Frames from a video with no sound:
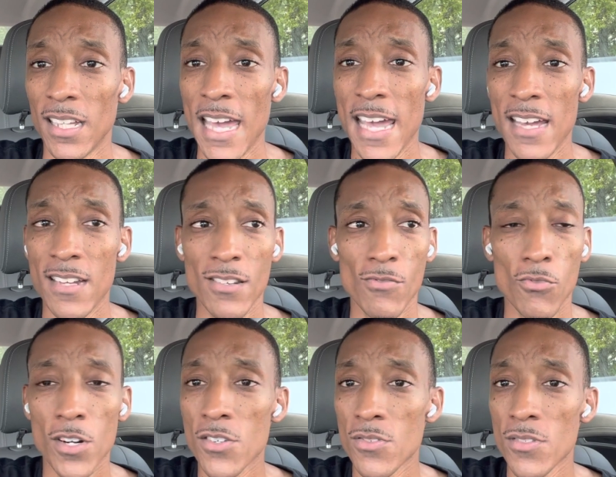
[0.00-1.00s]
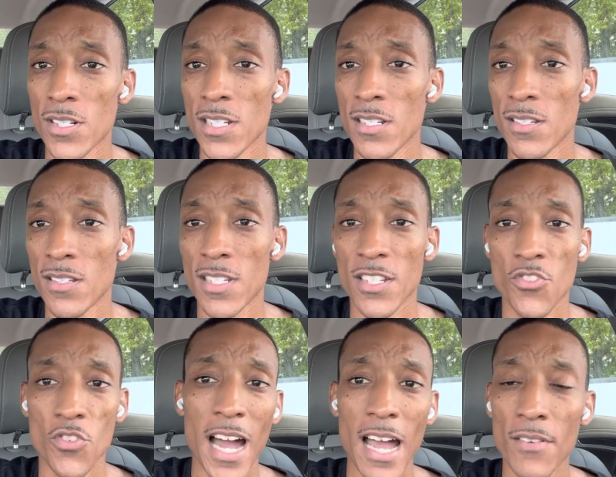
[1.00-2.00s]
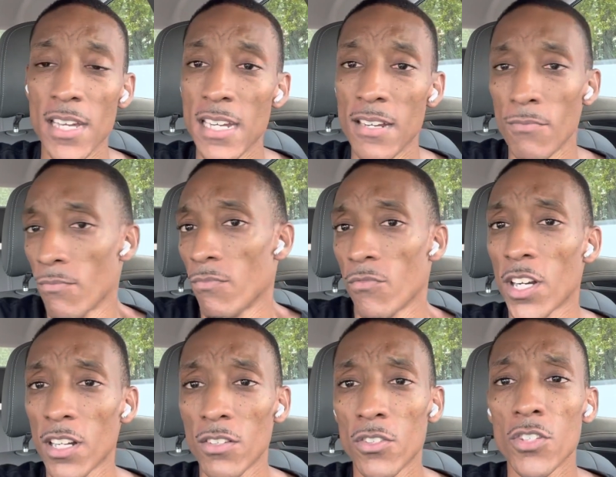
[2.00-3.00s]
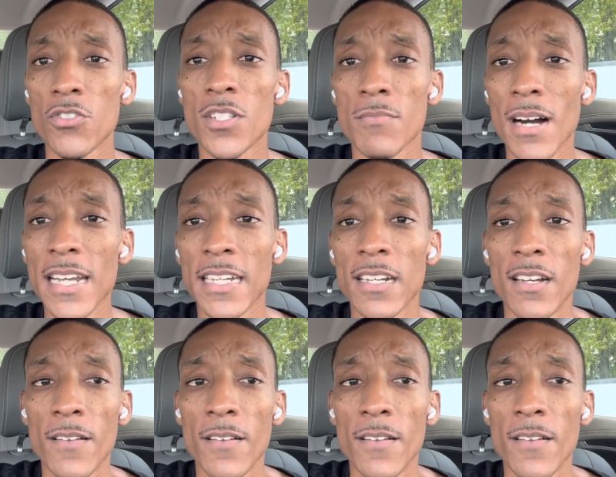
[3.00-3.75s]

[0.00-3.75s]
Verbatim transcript: And we're doing this driving, and we're gonna lose the money.